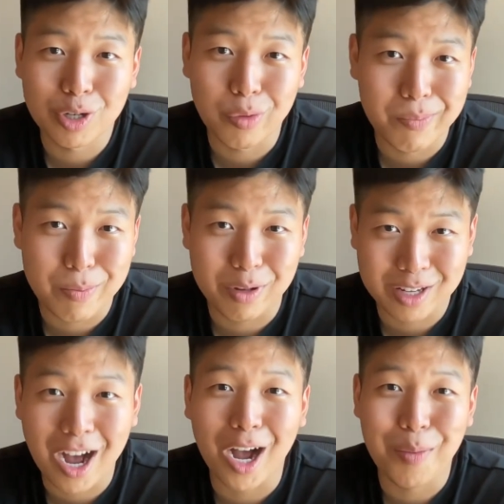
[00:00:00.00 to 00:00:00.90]
when people
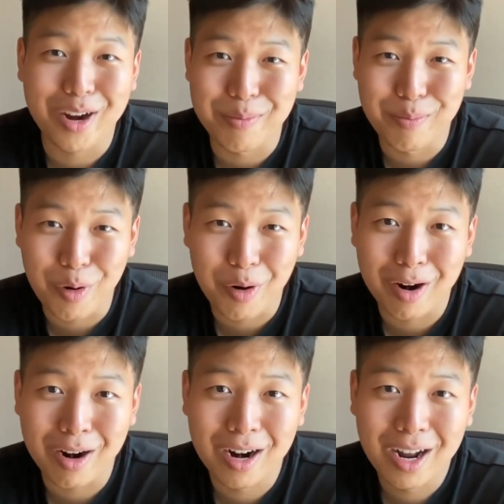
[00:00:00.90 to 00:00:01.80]
talk about it
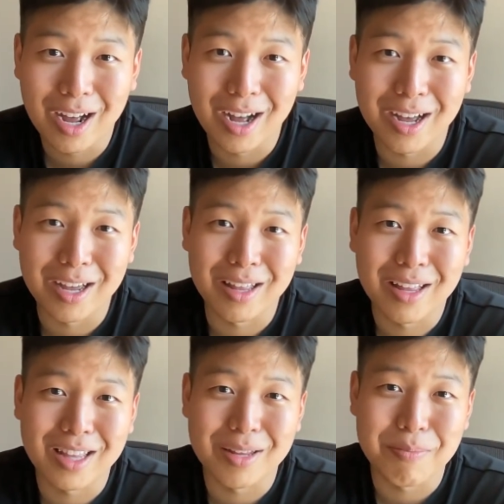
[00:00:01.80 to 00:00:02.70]
more
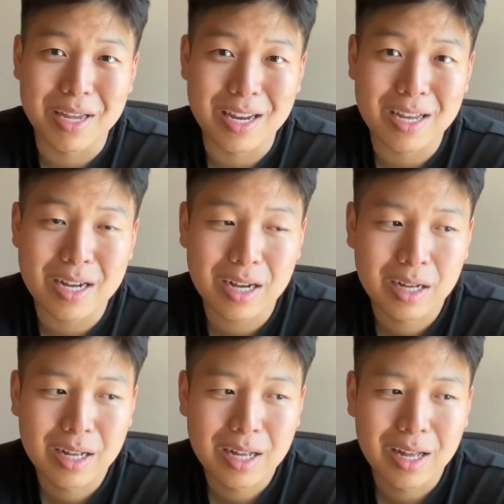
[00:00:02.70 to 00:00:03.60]
in the media,
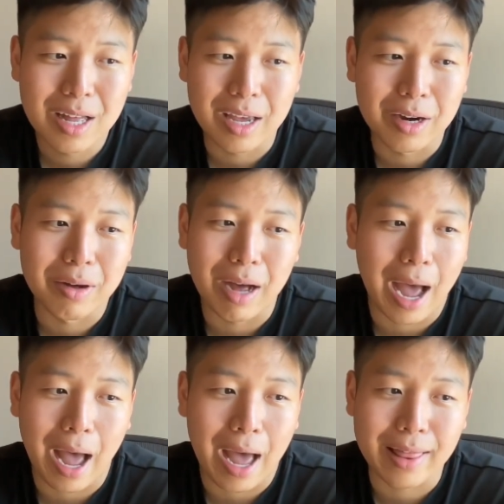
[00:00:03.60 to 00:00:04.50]

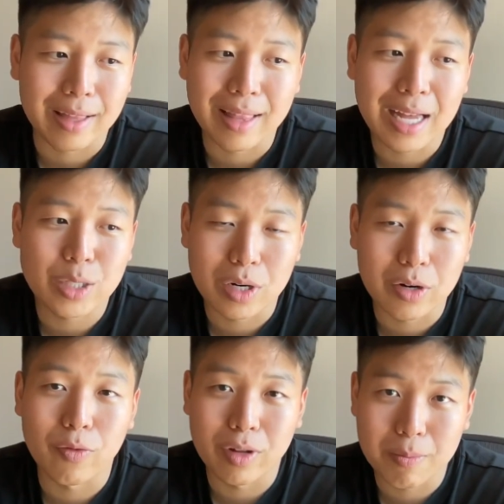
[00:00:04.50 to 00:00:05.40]
I think that's when
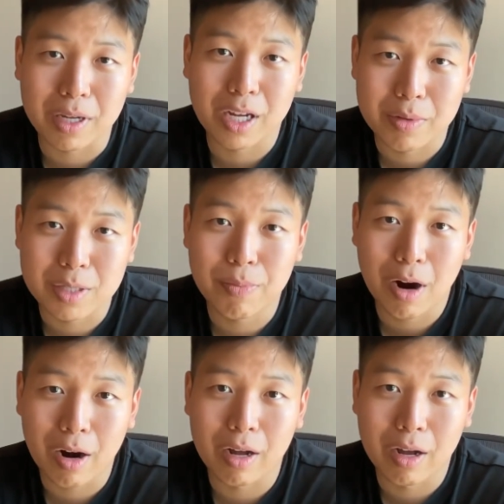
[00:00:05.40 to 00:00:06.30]
it really becomes
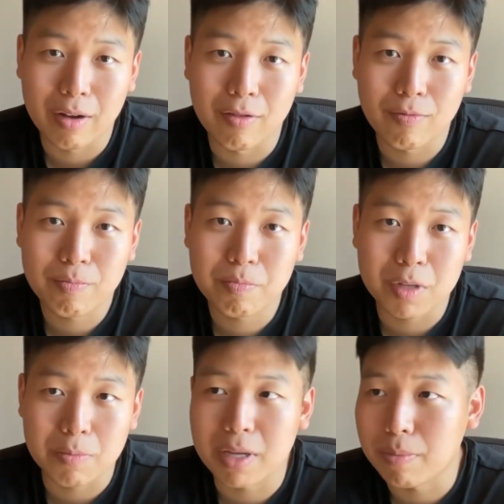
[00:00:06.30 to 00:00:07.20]
part of
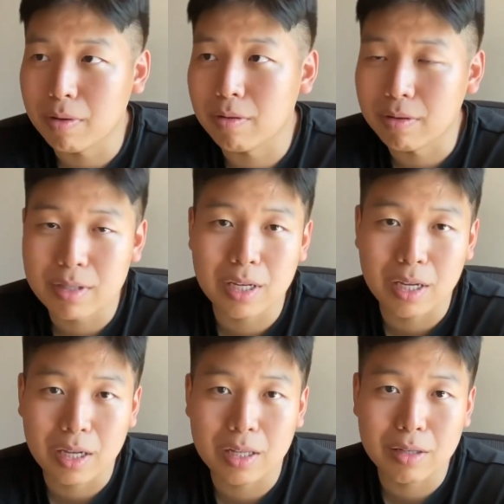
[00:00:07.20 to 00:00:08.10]
people
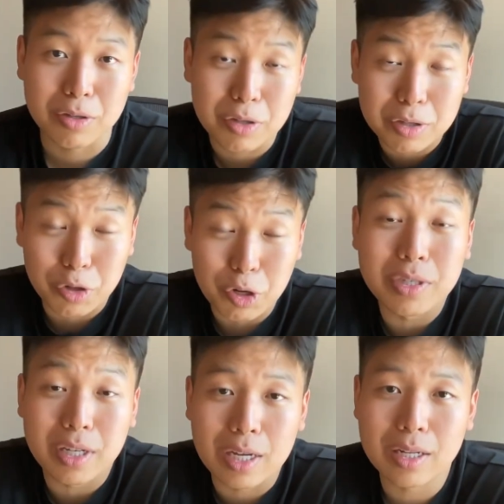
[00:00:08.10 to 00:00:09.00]
seeing it,
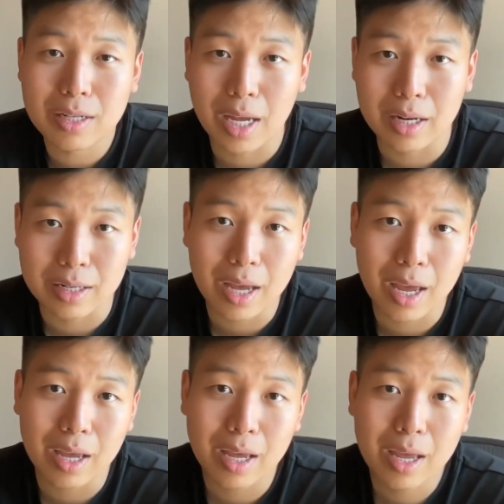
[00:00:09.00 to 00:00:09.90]
using it day to
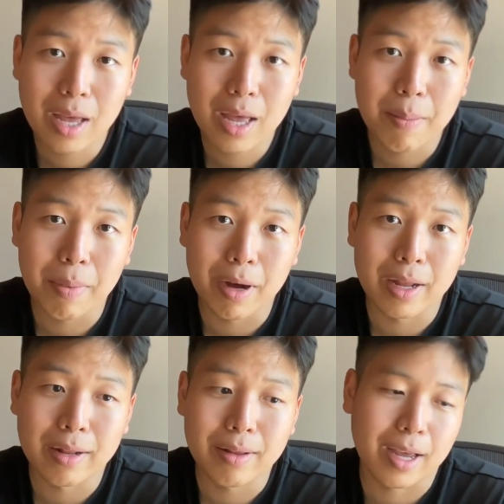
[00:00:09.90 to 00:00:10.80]
day.
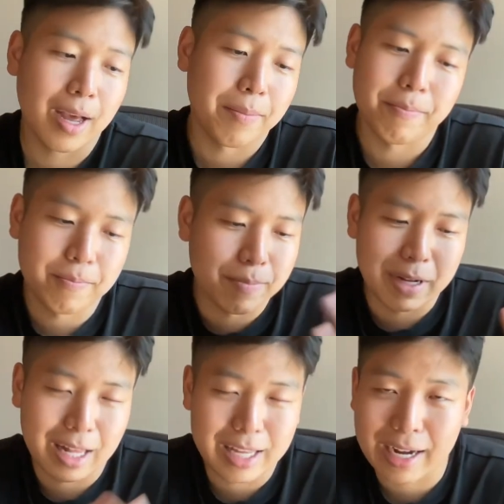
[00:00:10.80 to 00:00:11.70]
But yeah,
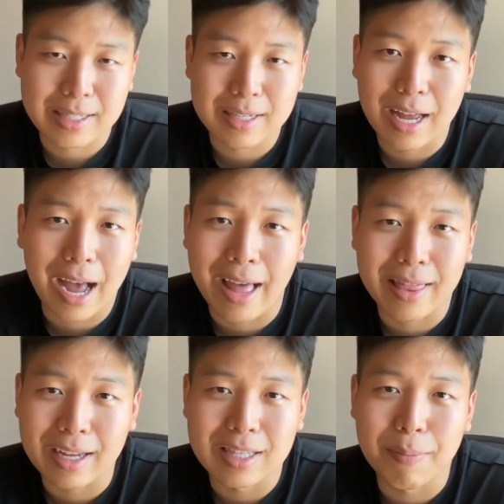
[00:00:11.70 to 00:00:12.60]
but like I said, I
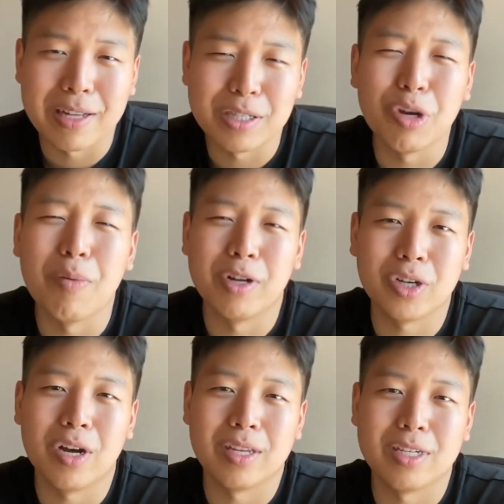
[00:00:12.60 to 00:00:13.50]
think it depends so much
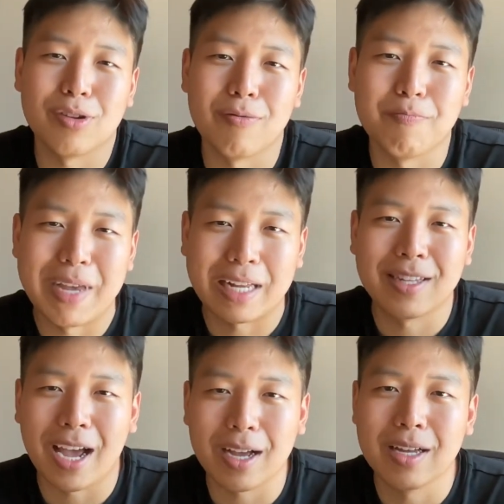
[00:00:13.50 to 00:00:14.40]
on these sort of big
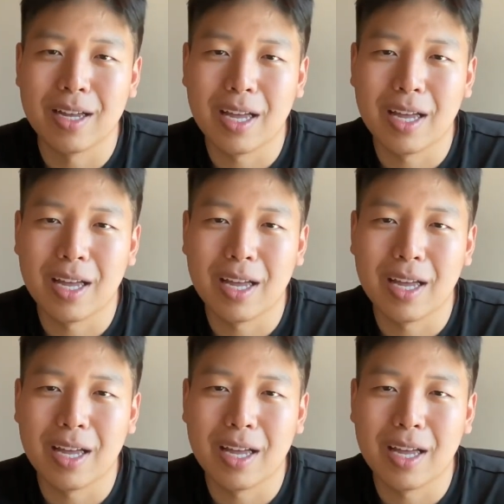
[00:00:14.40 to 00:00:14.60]
tech